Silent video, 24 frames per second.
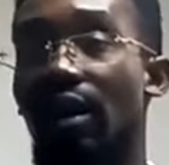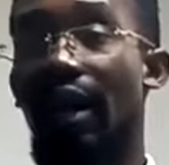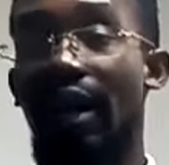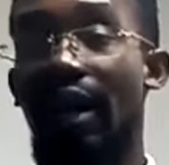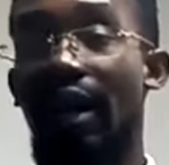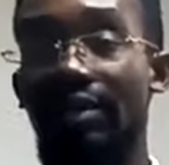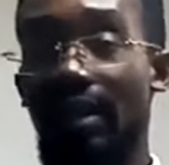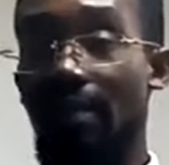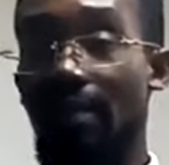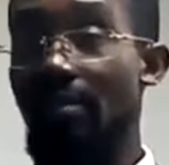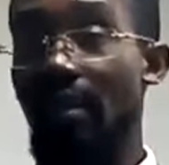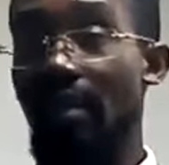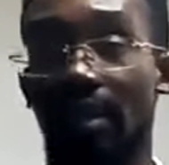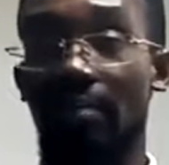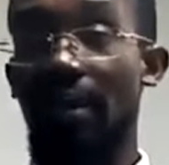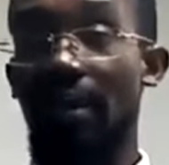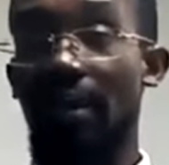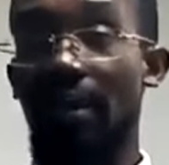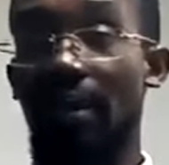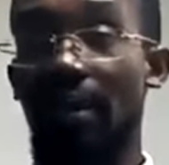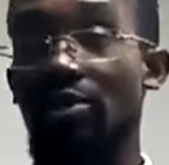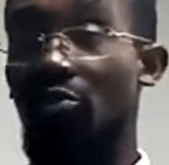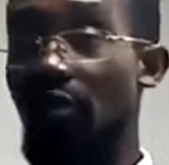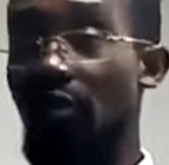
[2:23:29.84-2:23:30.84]
As I'm taking
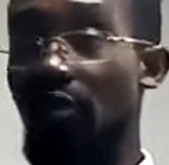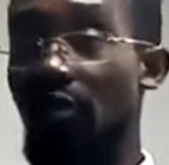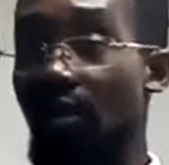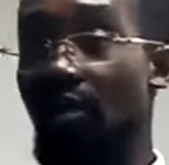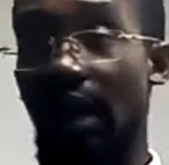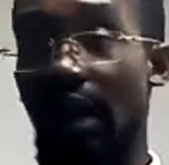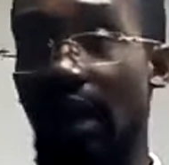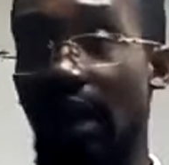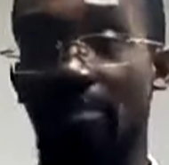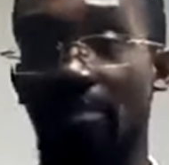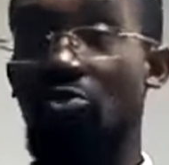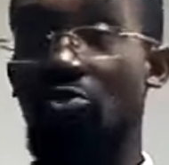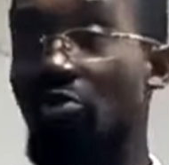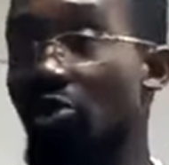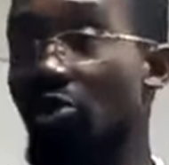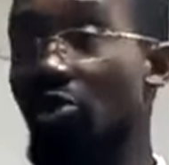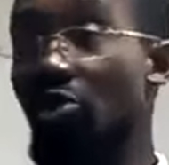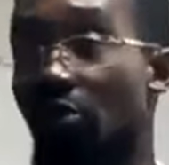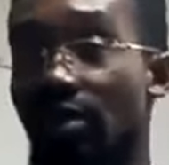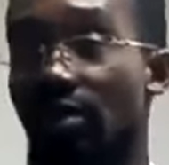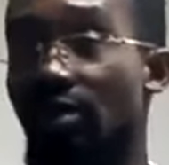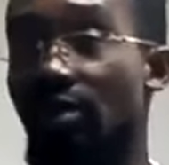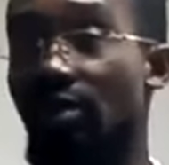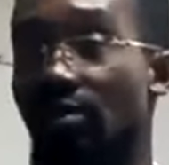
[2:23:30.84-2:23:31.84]
my trades, I'm
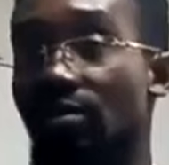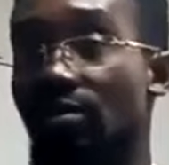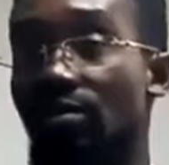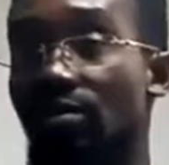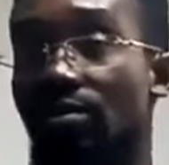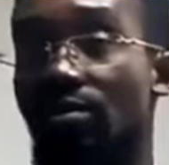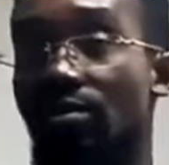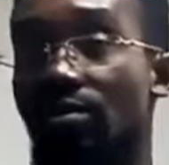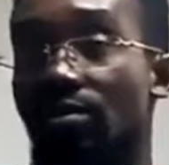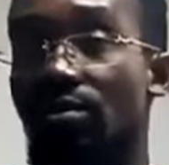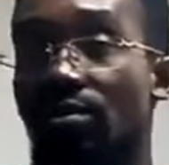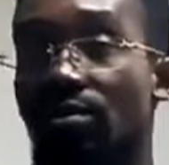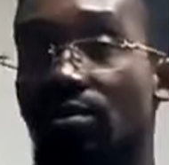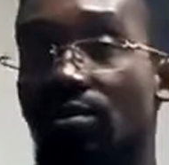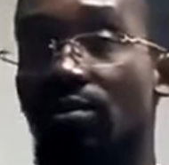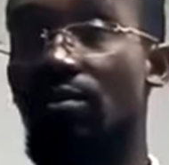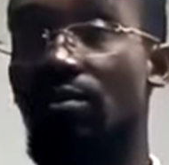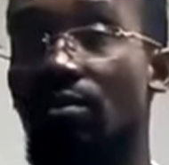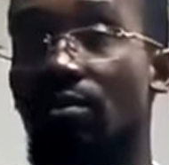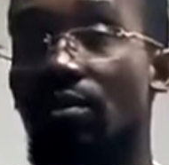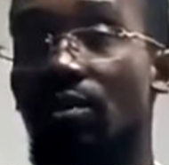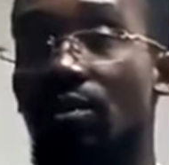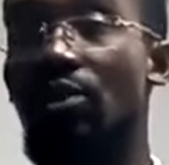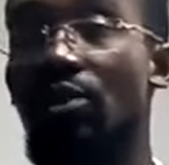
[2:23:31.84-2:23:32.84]
screenshotting.
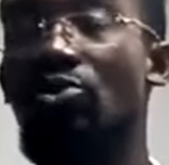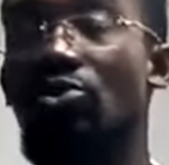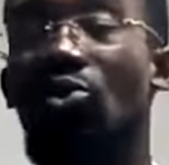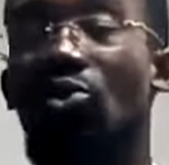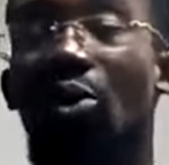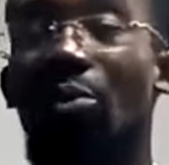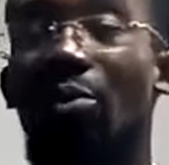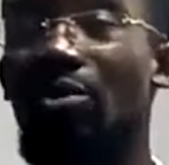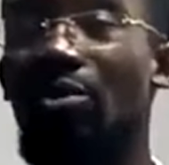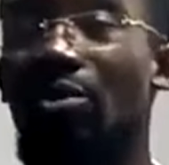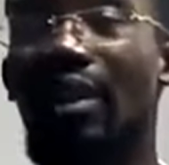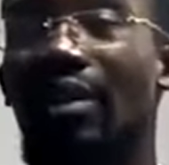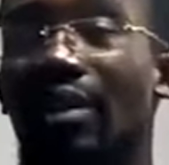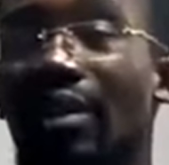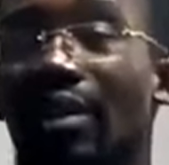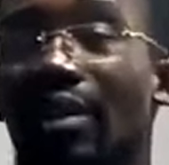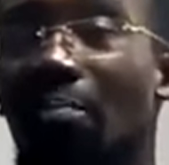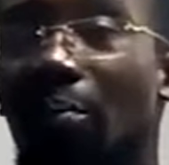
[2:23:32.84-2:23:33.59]
It's almost an